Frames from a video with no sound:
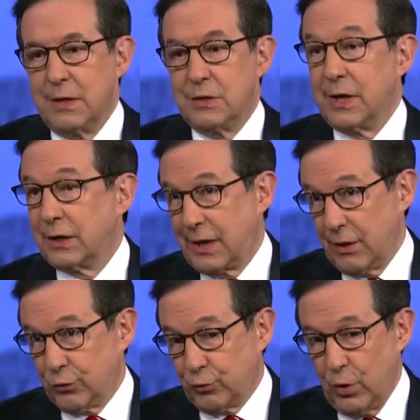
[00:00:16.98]
did
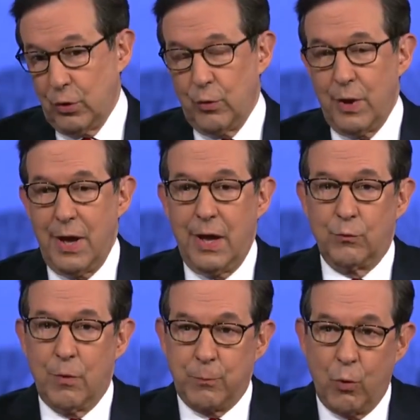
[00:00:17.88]
get through,
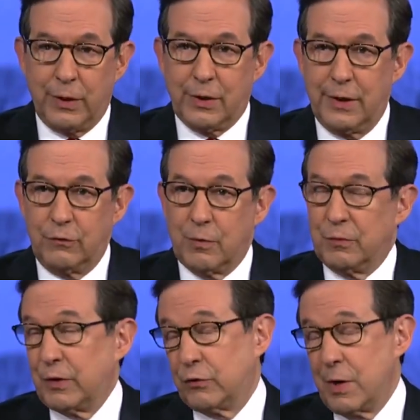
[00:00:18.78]
and reportedly some
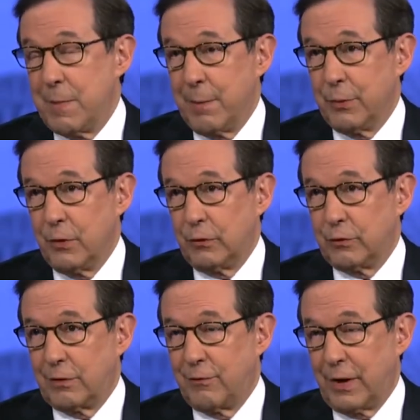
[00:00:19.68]
60 members
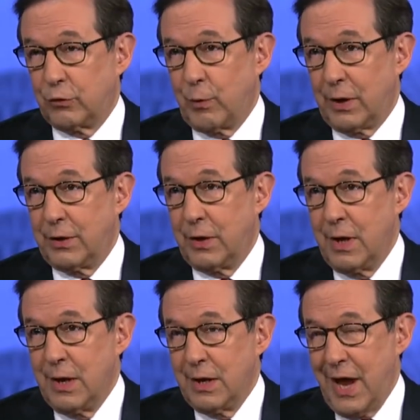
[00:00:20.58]
of the Venezuelan
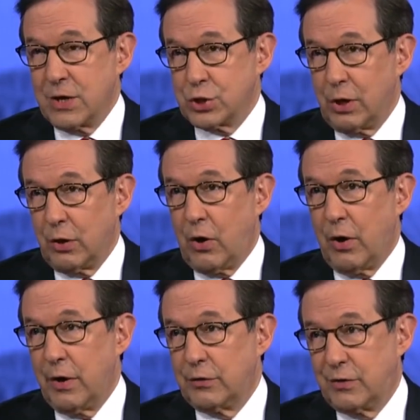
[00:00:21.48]
National
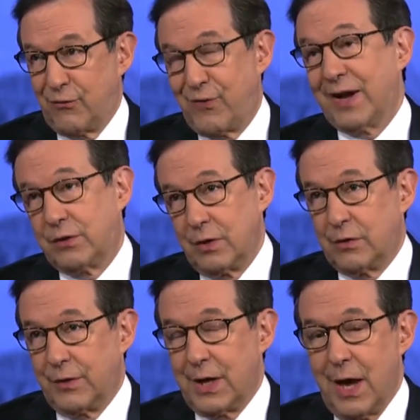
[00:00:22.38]
Guard defected to the